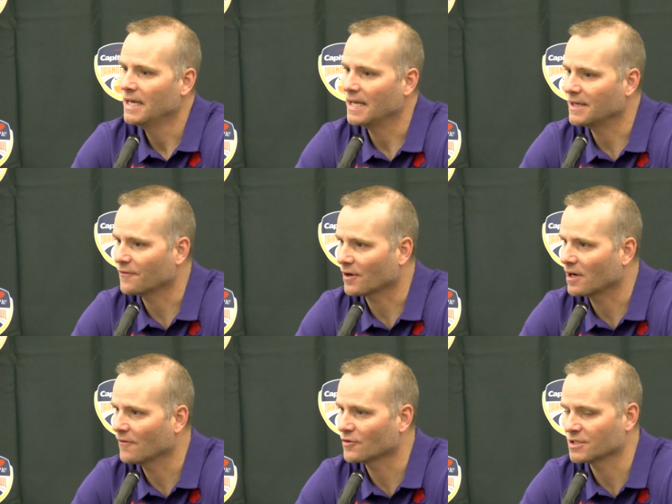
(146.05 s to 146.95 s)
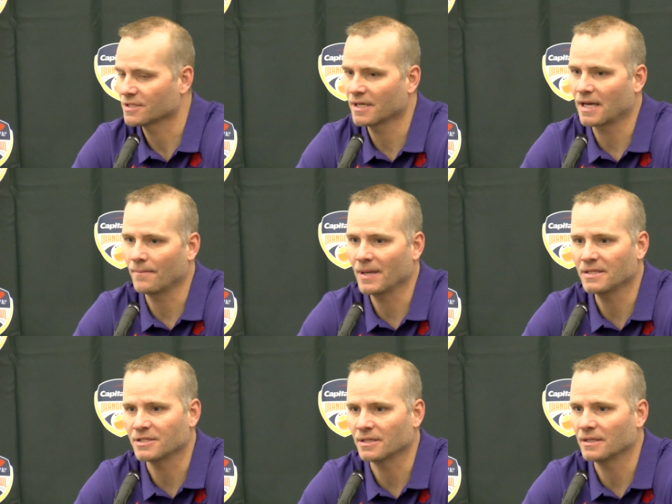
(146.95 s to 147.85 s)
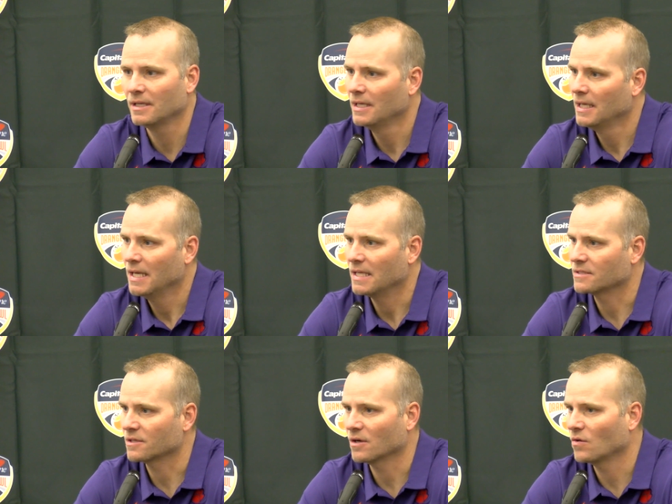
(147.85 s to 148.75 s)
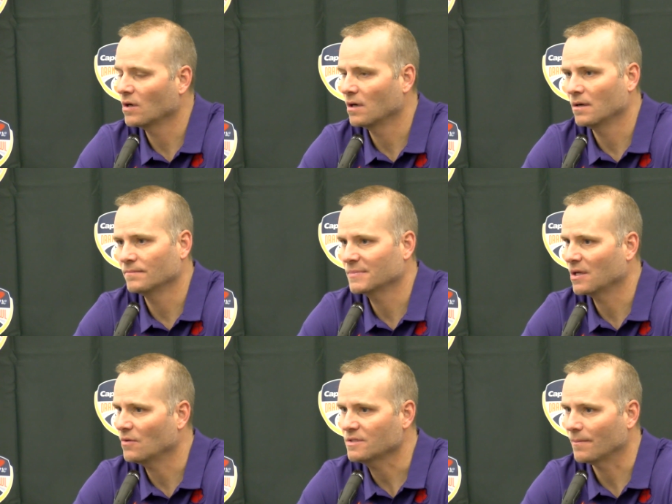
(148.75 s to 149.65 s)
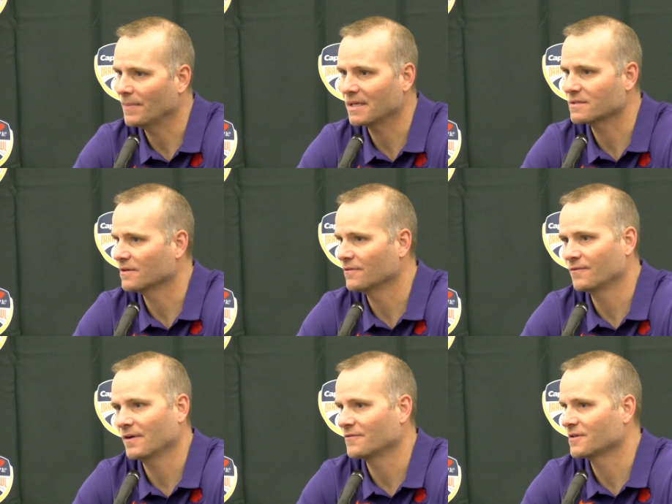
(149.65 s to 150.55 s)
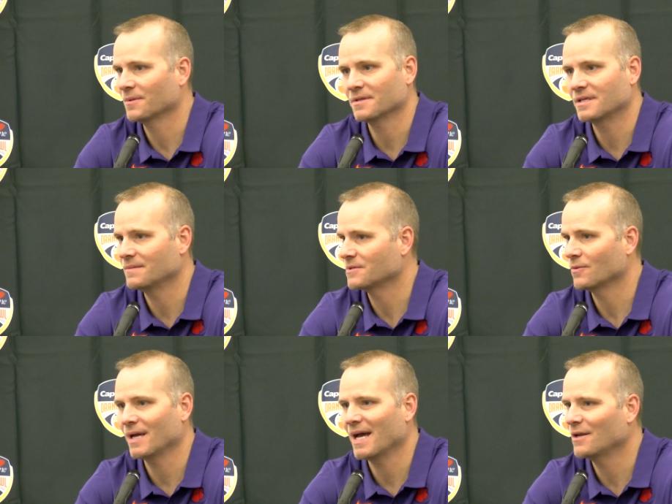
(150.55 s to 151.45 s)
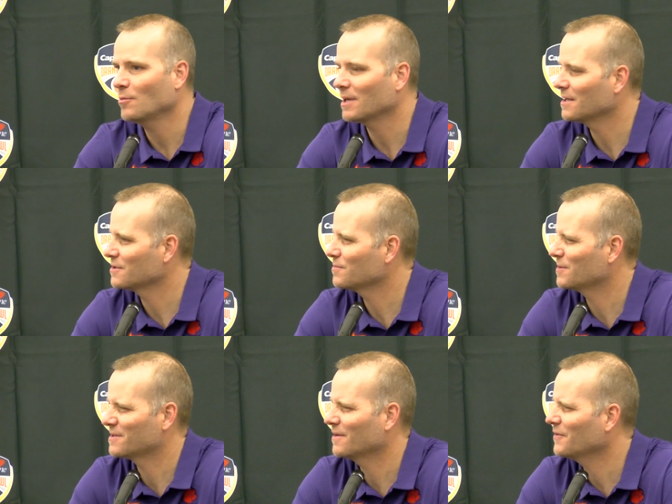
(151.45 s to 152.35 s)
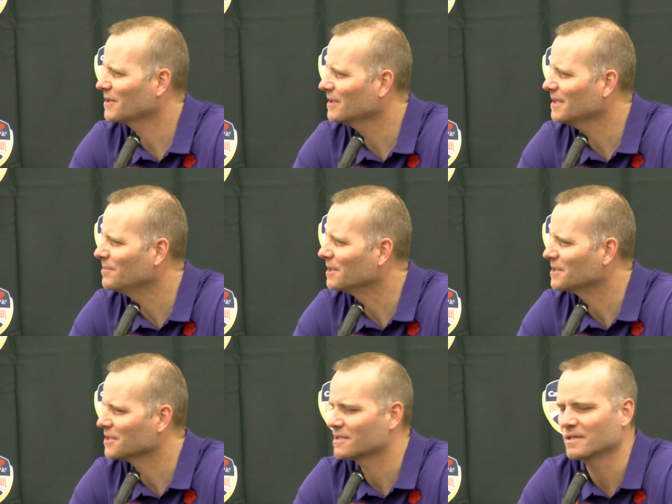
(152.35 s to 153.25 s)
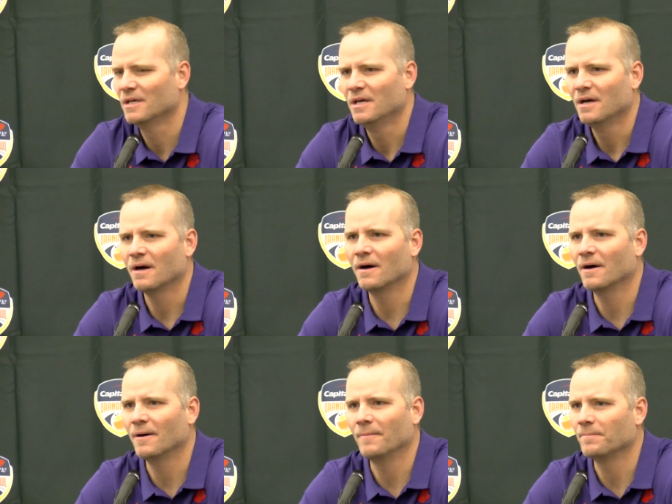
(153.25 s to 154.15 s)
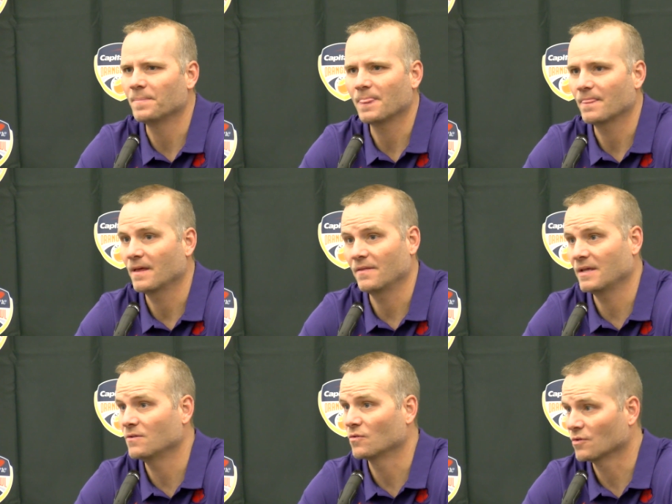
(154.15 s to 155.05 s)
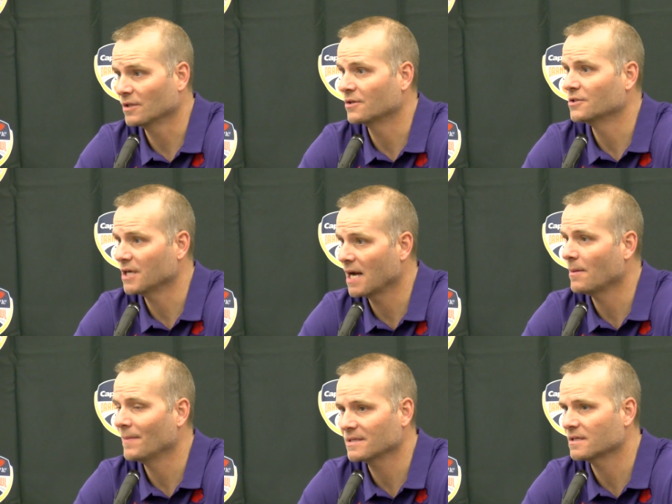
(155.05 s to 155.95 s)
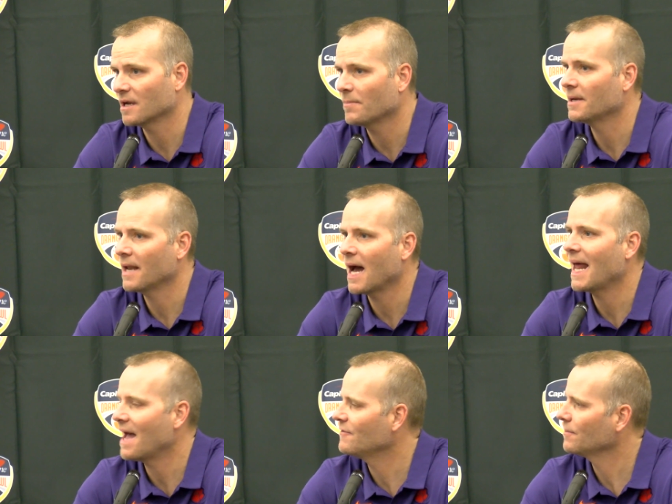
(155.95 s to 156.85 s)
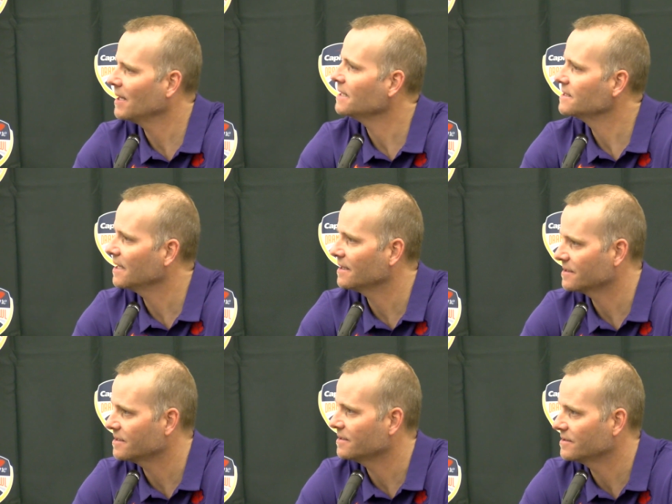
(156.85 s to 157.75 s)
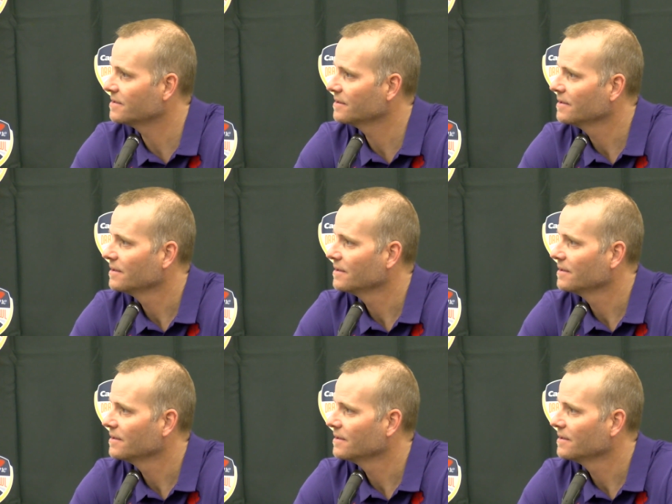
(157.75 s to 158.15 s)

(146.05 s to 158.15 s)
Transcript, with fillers: and different coverages, like I mentioned. And so, you know, it's a mix of some of the teams that we had. Nobody in specifically, but just they do a really good job of mixing it up and not having many tendencies.